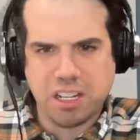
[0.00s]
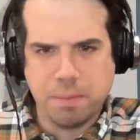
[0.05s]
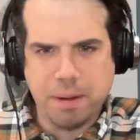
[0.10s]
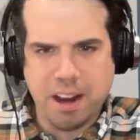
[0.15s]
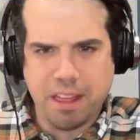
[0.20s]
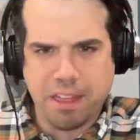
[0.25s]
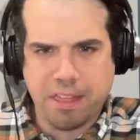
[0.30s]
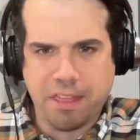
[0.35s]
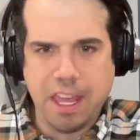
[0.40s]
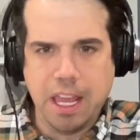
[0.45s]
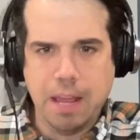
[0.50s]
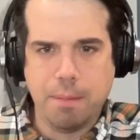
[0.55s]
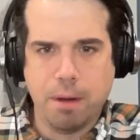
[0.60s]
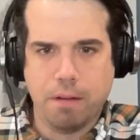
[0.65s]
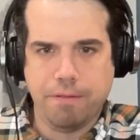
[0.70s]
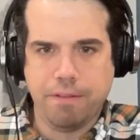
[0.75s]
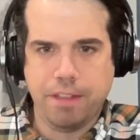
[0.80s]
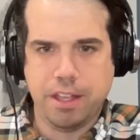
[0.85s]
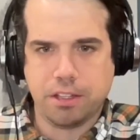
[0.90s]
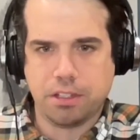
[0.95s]
been a theme
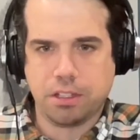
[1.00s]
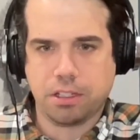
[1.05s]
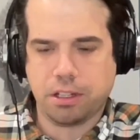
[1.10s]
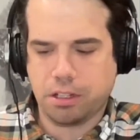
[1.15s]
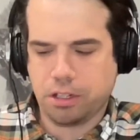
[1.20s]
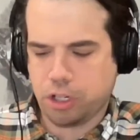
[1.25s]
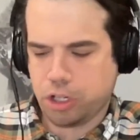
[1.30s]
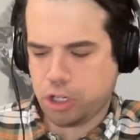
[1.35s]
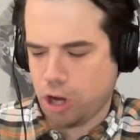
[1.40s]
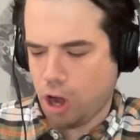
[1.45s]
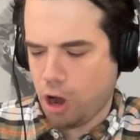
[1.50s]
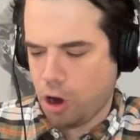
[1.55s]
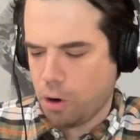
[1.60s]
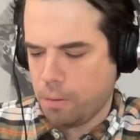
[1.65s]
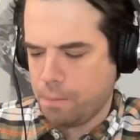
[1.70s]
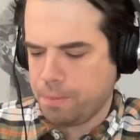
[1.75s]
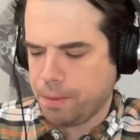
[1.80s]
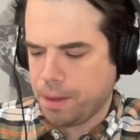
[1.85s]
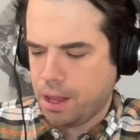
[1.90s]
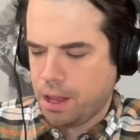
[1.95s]
of this
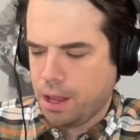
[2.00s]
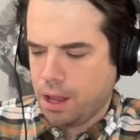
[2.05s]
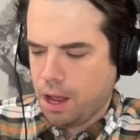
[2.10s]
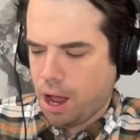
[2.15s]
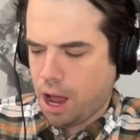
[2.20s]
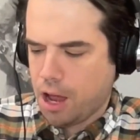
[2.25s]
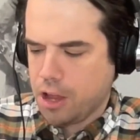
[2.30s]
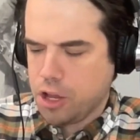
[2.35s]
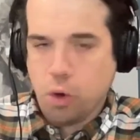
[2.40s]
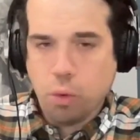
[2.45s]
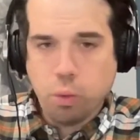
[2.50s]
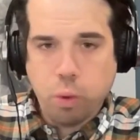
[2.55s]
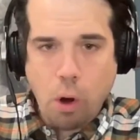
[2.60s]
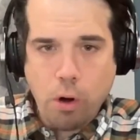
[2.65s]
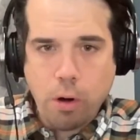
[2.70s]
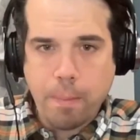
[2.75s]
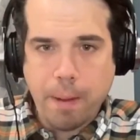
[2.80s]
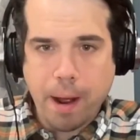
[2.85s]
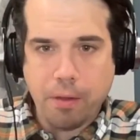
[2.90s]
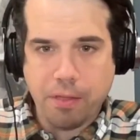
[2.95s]
show. You
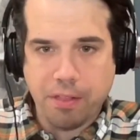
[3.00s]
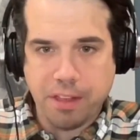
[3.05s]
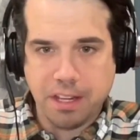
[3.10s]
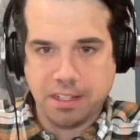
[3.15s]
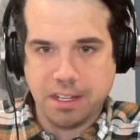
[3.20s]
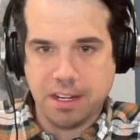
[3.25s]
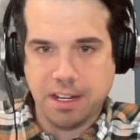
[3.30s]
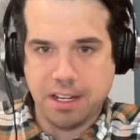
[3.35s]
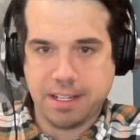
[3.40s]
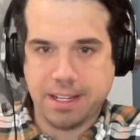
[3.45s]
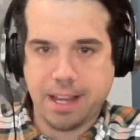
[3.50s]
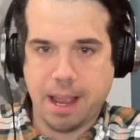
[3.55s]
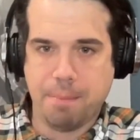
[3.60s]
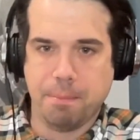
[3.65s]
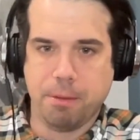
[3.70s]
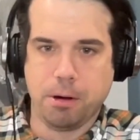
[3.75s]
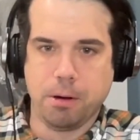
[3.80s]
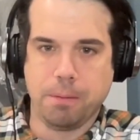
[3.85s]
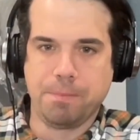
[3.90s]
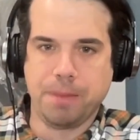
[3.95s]
wrote about this in
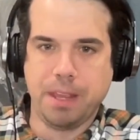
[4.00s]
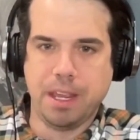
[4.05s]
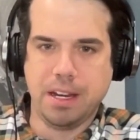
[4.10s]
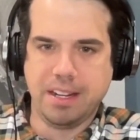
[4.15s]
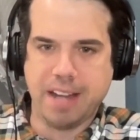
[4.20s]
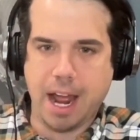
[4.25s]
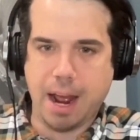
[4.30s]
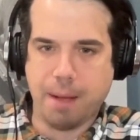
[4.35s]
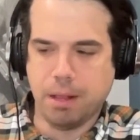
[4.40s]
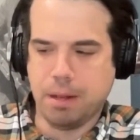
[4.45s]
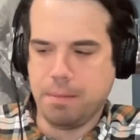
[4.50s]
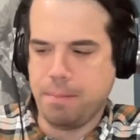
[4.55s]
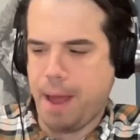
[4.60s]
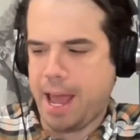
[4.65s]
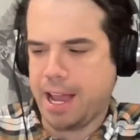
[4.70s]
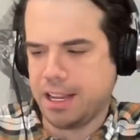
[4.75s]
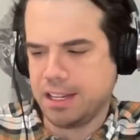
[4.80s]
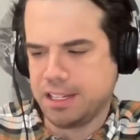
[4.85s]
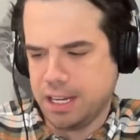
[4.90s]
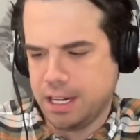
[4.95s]
December in Tablet
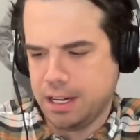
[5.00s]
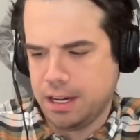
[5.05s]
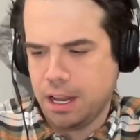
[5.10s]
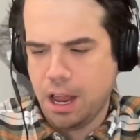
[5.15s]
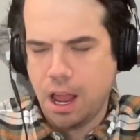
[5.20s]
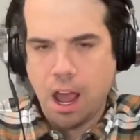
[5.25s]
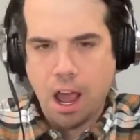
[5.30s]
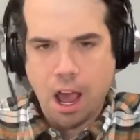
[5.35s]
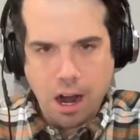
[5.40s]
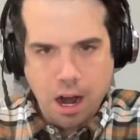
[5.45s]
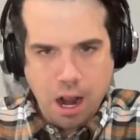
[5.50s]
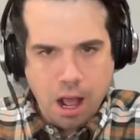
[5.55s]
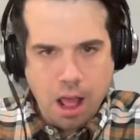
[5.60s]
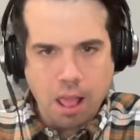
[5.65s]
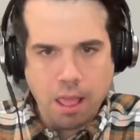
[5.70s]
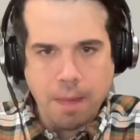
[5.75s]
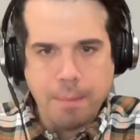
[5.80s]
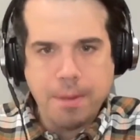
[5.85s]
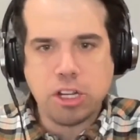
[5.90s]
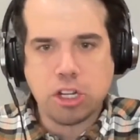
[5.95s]
magazine. And
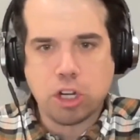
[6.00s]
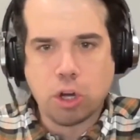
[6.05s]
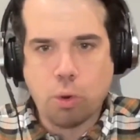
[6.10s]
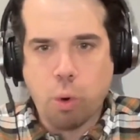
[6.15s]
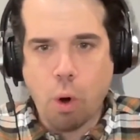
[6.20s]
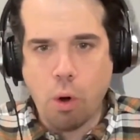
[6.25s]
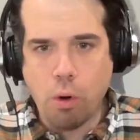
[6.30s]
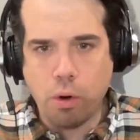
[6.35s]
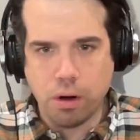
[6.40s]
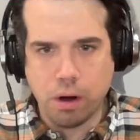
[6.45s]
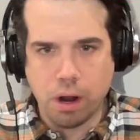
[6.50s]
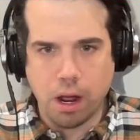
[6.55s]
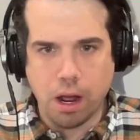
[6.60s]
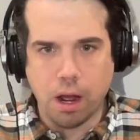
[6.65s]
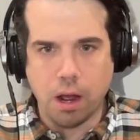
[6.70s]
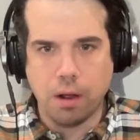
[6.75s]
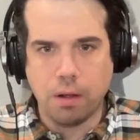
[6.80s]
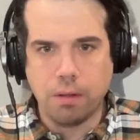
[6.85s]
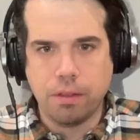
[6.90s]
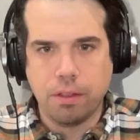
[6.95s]
let me just quote
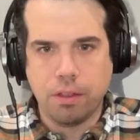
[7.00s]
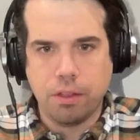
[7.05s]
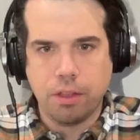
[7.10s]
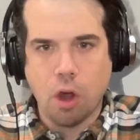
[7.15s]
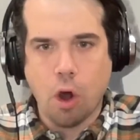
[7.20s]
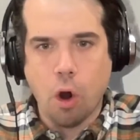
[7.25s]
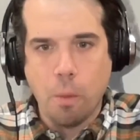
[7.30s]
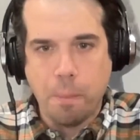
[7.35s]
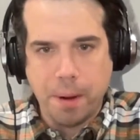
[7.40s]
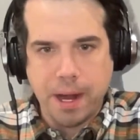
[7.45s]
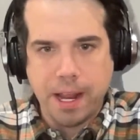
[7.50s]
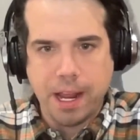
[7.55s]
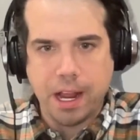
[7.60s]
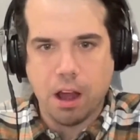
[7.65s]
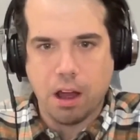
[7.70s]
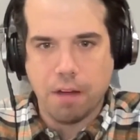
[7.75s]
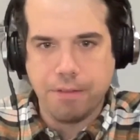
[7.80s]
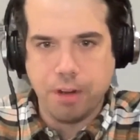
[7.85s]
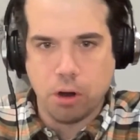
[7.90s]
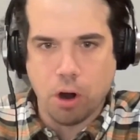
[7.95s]
the opening
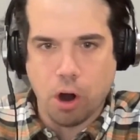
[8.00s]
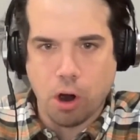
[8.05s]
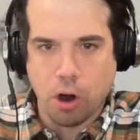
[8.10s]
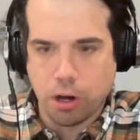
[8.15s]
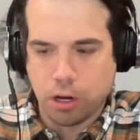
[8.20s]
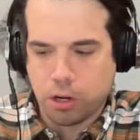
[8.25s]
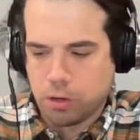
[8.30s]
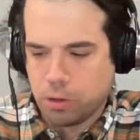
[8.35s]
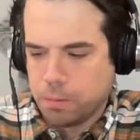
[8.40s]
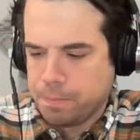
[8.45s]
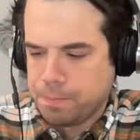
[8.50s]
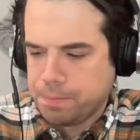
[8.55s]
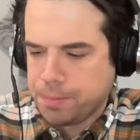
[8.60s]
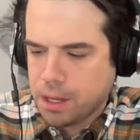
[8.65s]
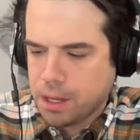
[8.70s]
of your article.